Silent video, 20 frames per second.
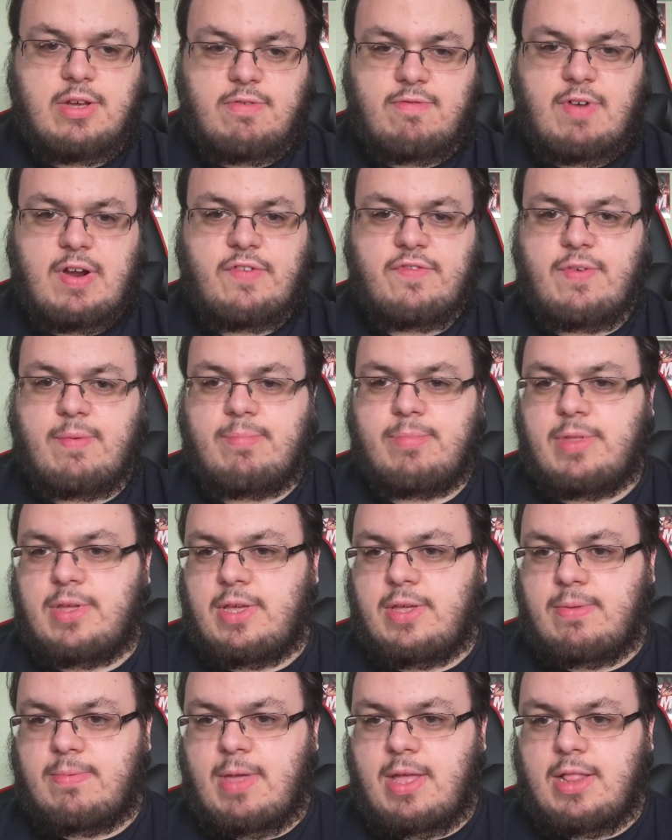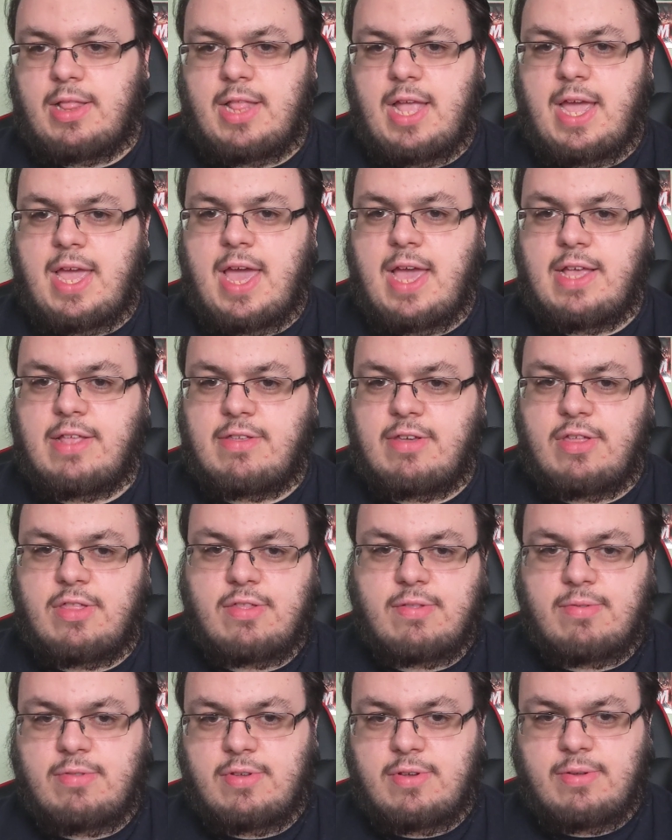ran from the late 80s
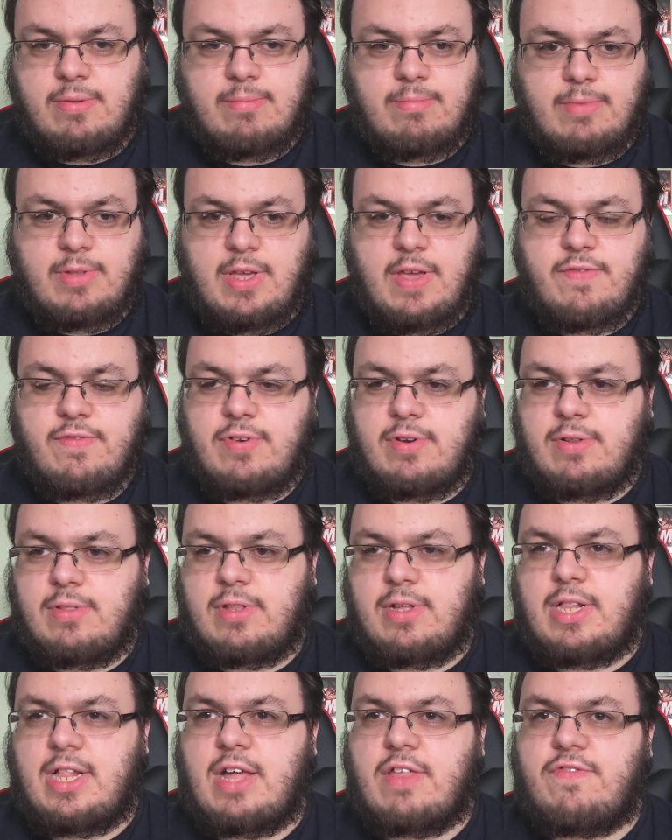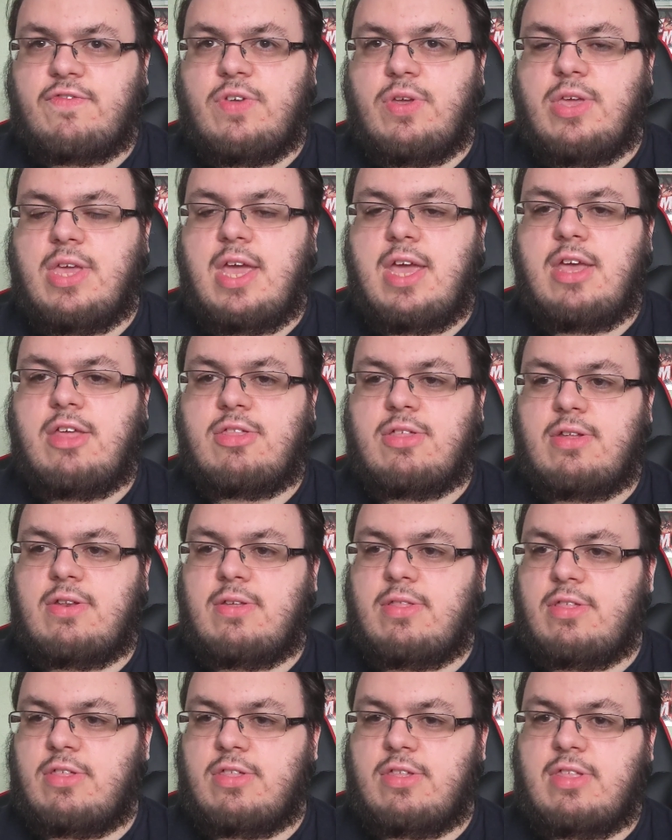until even the last few years. I
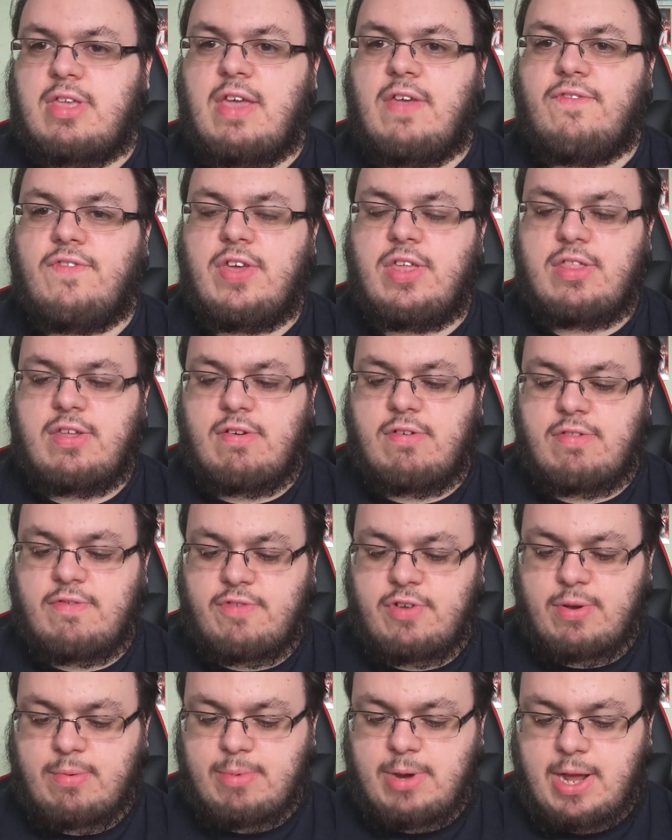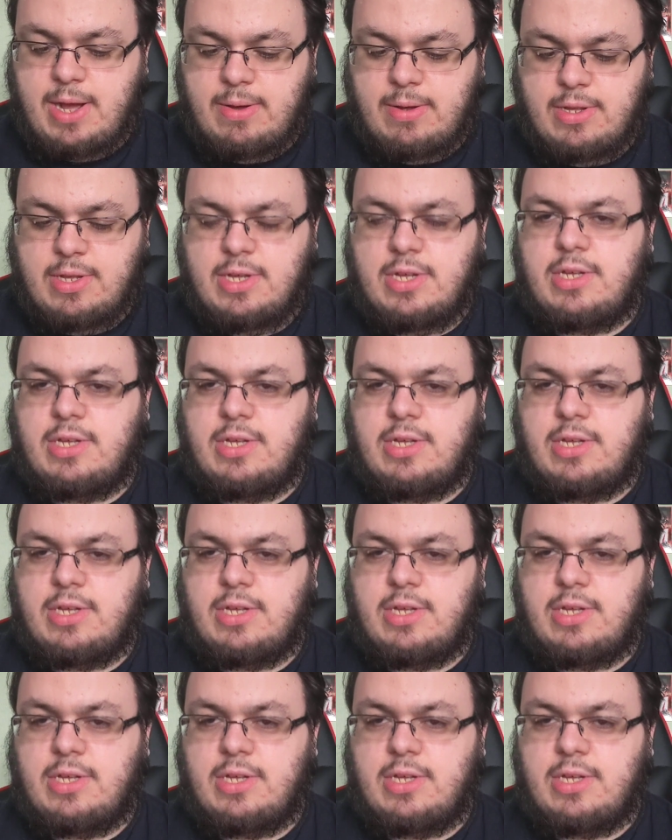know there's a TV series of it coming out.